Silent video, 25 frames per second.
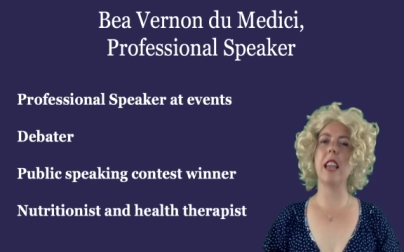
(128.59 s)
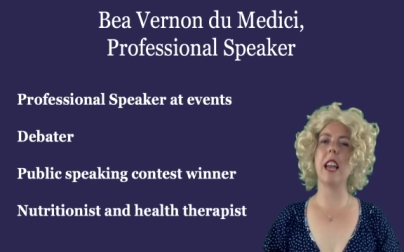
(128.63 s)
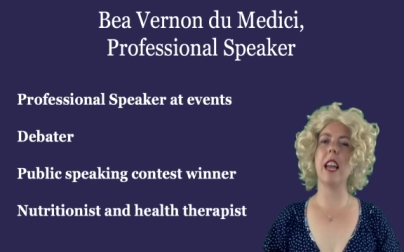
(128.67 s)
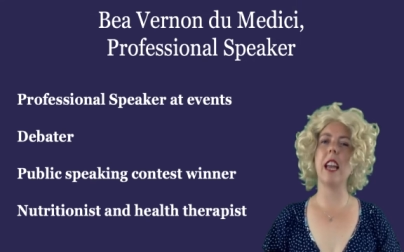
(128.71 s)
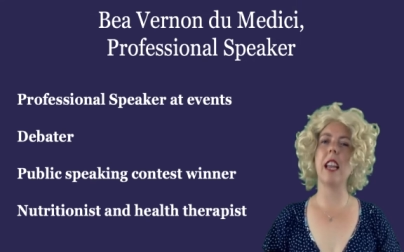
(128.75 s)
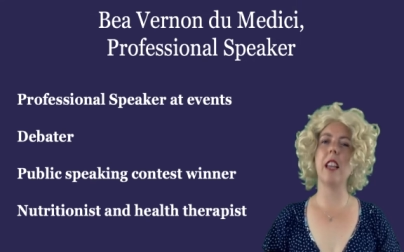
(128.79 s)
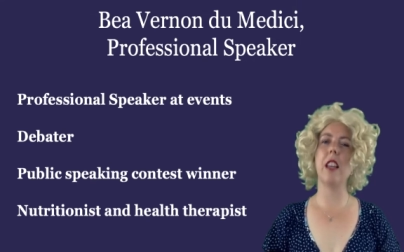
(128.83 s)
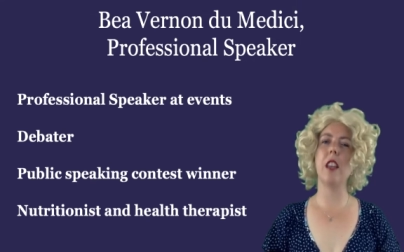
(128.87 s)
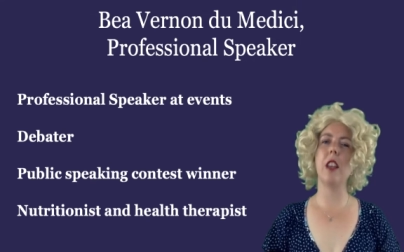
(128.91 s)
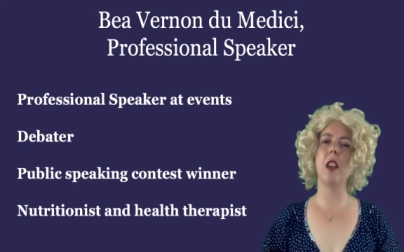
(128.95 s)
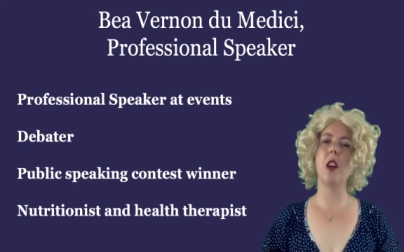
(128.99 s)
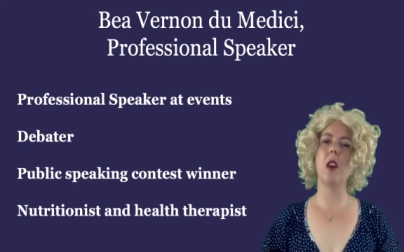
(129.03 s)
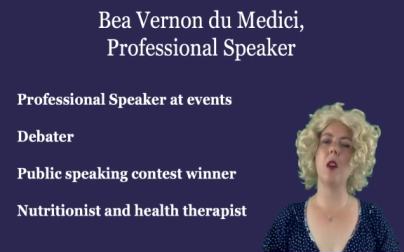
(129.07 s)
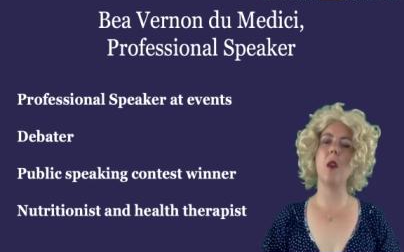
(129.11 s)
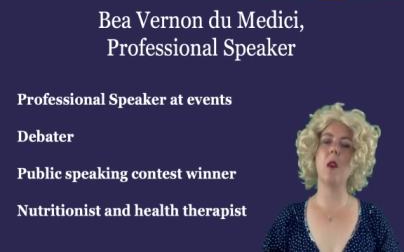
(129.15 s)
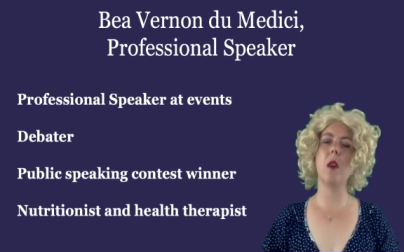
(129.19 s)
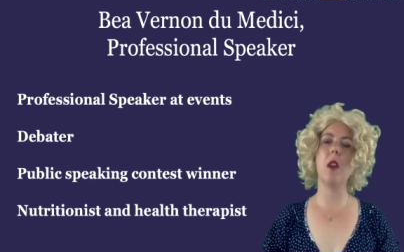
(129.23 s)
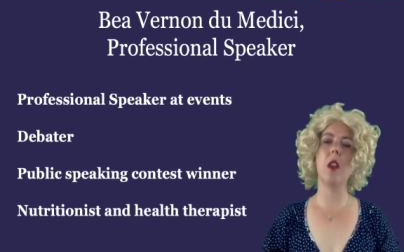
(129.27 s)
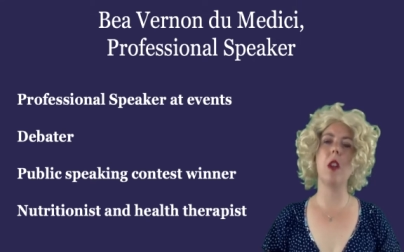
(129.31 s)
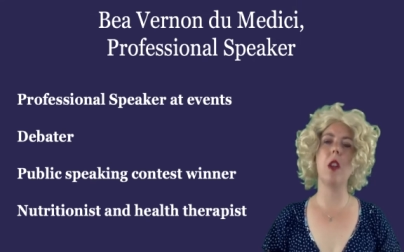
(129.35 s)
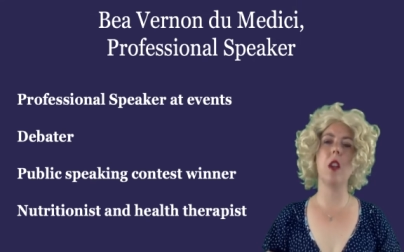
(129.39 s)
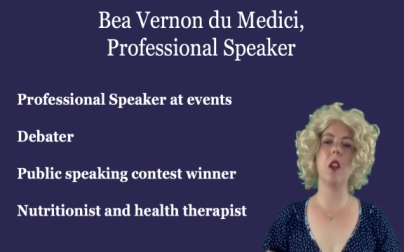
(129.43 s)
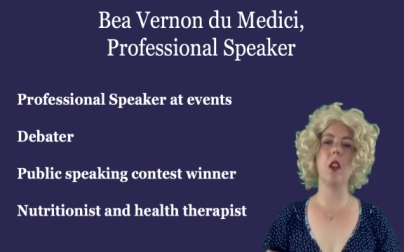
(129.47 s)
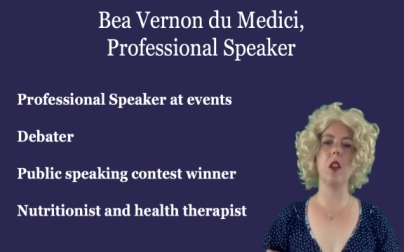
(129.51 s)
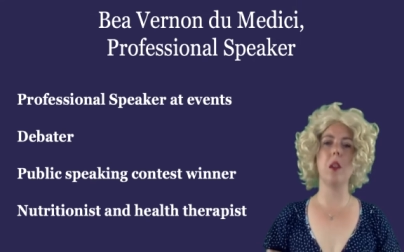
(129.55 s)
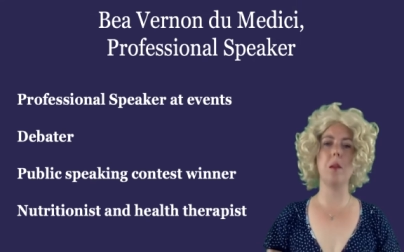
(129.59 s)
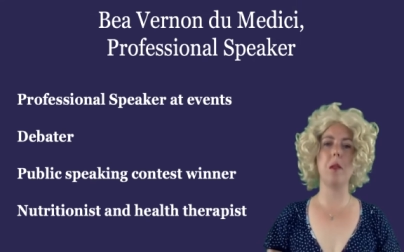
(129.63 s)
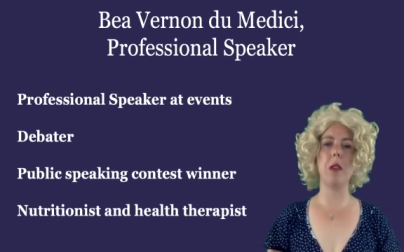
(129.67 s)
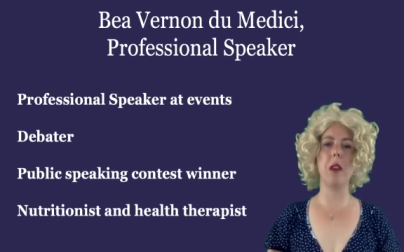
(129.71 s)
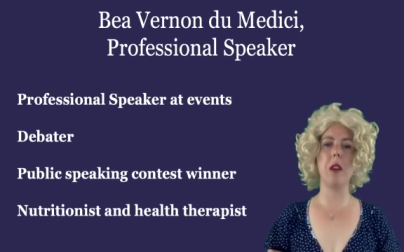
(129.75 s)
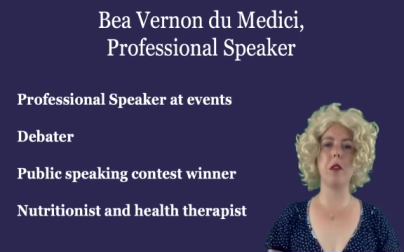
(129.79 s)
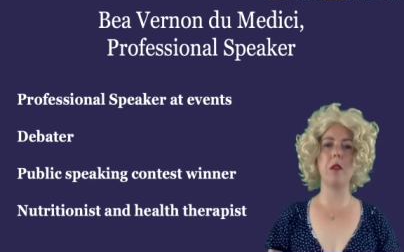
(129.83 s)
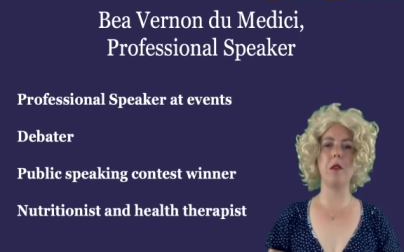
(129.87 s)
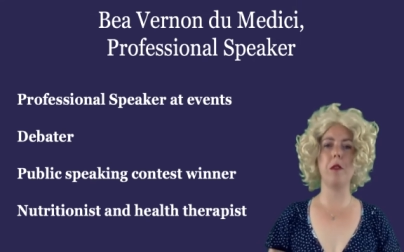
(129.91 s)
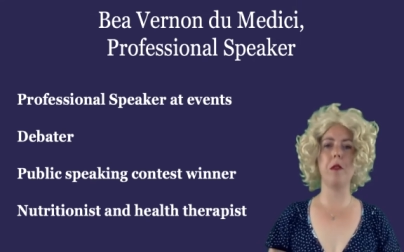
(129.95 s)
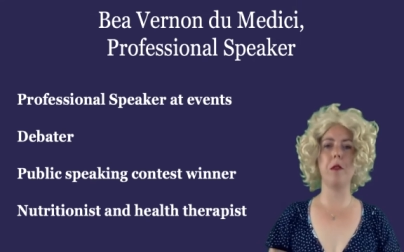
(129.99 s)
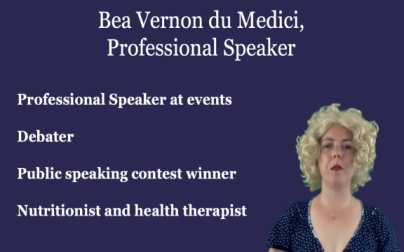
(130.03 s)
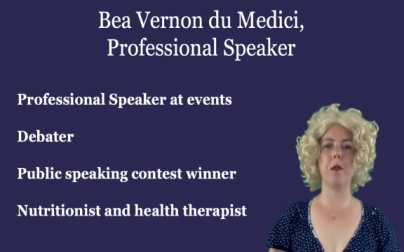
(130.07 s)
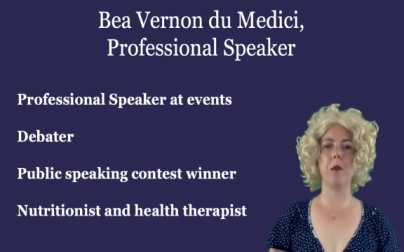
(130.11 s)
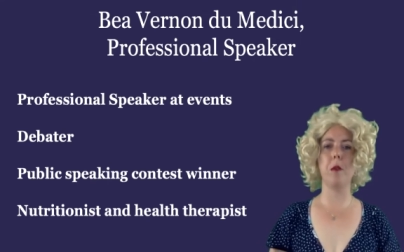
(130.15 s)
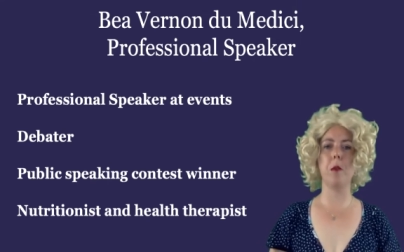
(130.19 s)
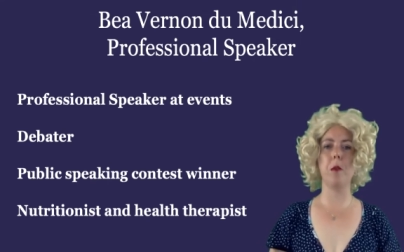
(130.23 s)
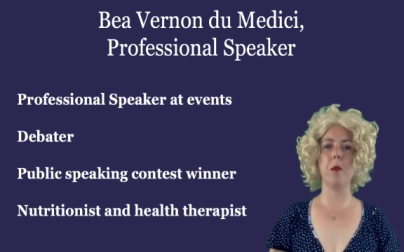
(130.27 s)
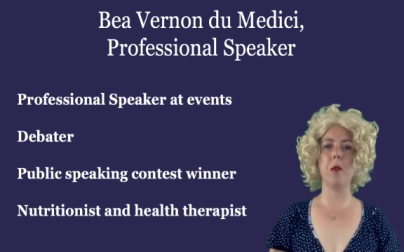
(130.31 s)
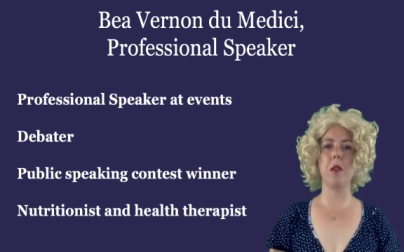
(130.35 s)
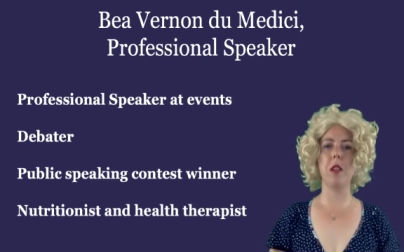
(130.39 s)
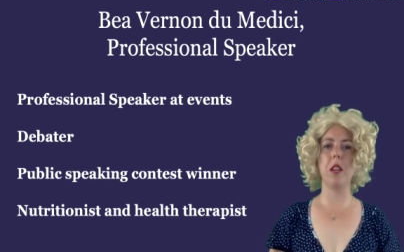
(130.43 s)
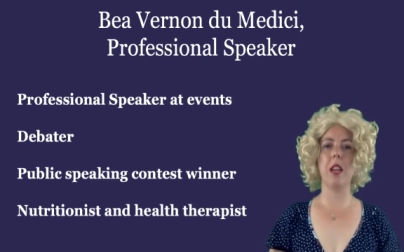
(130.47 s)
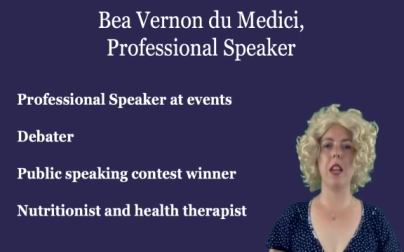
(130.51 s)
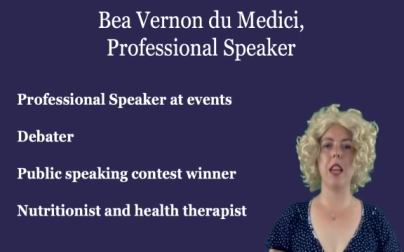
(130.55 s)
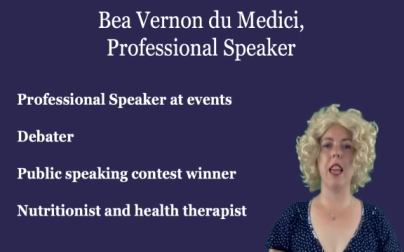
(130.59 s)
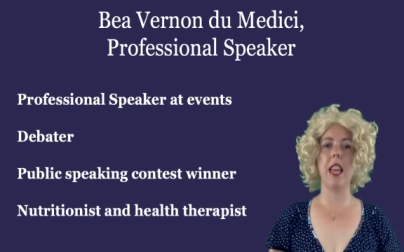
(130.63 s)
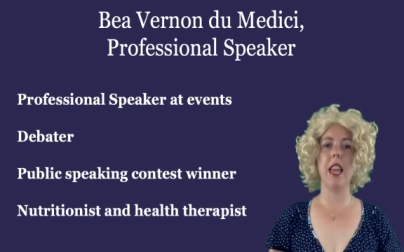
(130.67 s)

I know a lot about food,